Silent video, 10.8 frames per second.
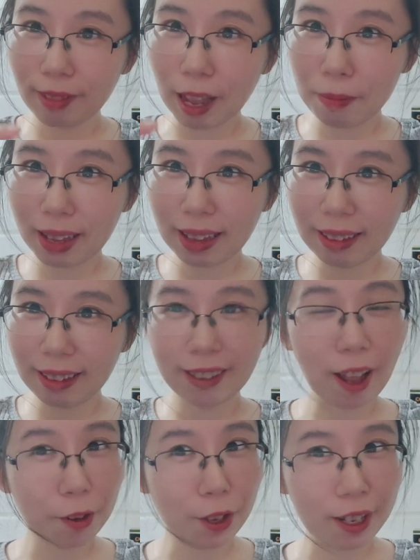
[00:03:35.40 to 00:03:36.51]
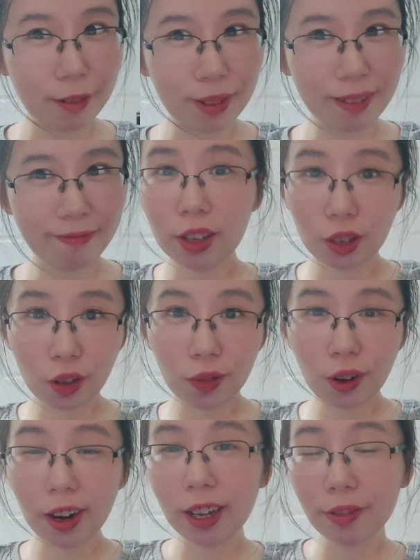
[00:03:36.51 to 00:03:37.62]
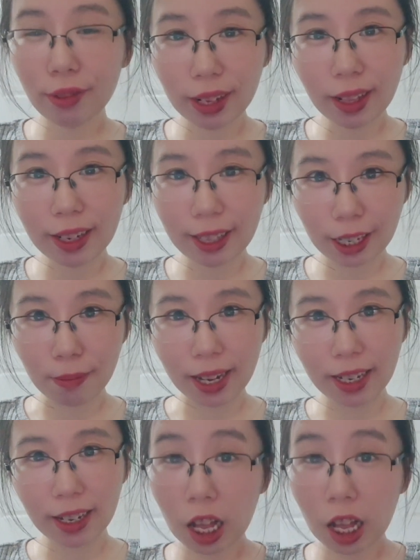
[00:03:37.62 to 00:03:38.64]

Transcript: again. Now you hear me. So far, I really like this mic.